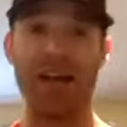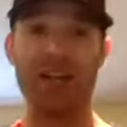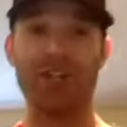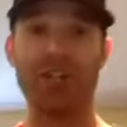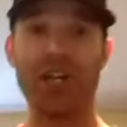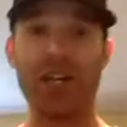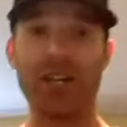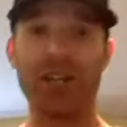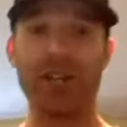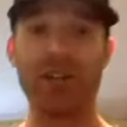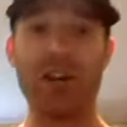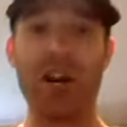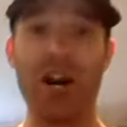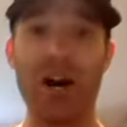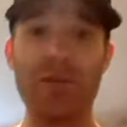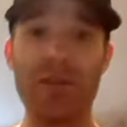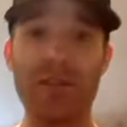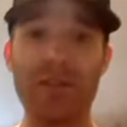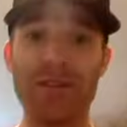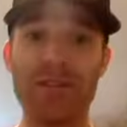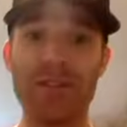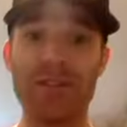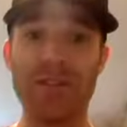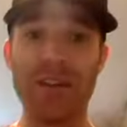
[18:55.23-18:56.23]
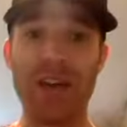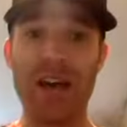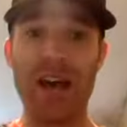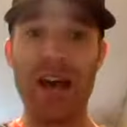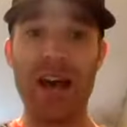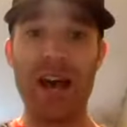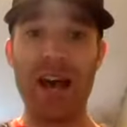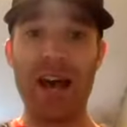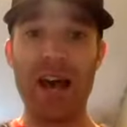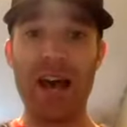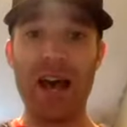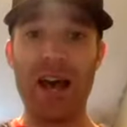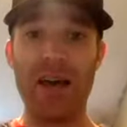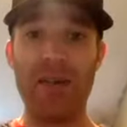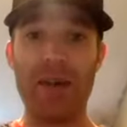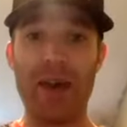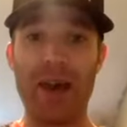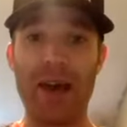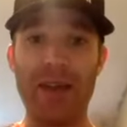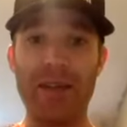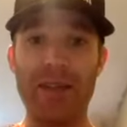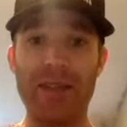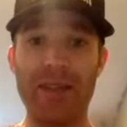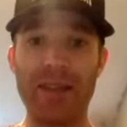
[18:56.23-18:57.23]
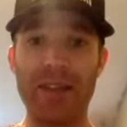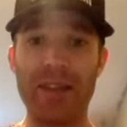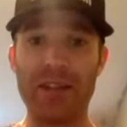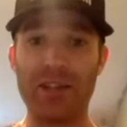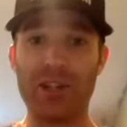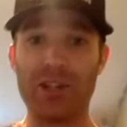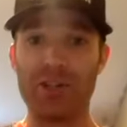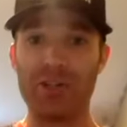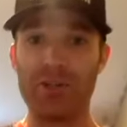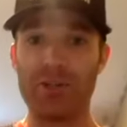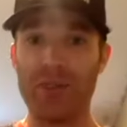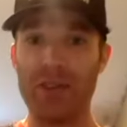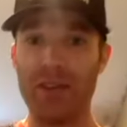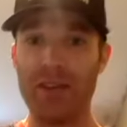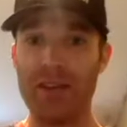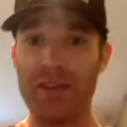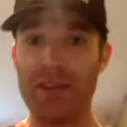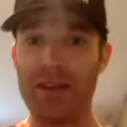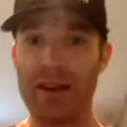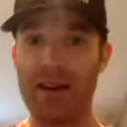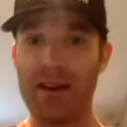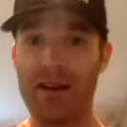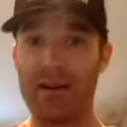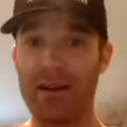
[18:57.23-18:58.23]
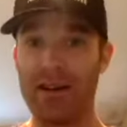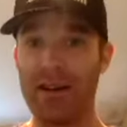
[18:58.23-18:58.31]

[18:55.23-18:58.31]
check the comments, and the link should be in there,